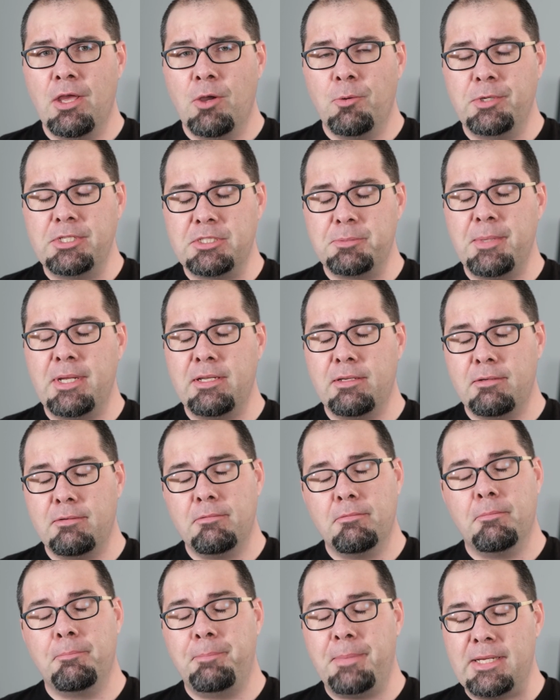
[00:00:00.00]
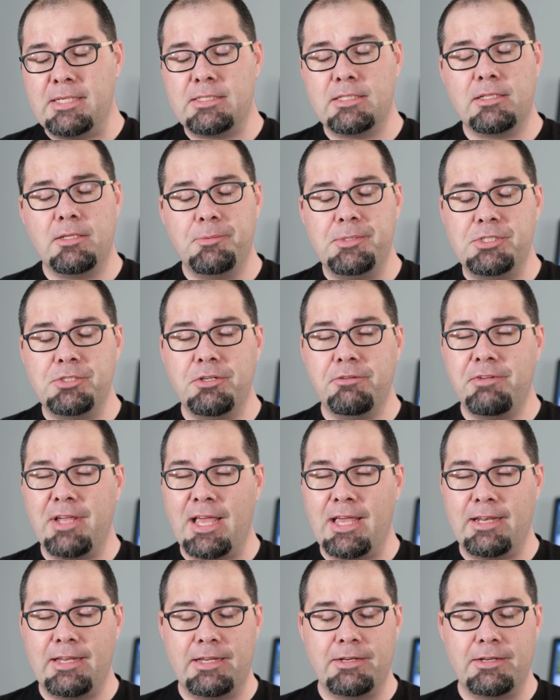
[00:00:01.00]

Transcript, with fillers: which meant basically we should have had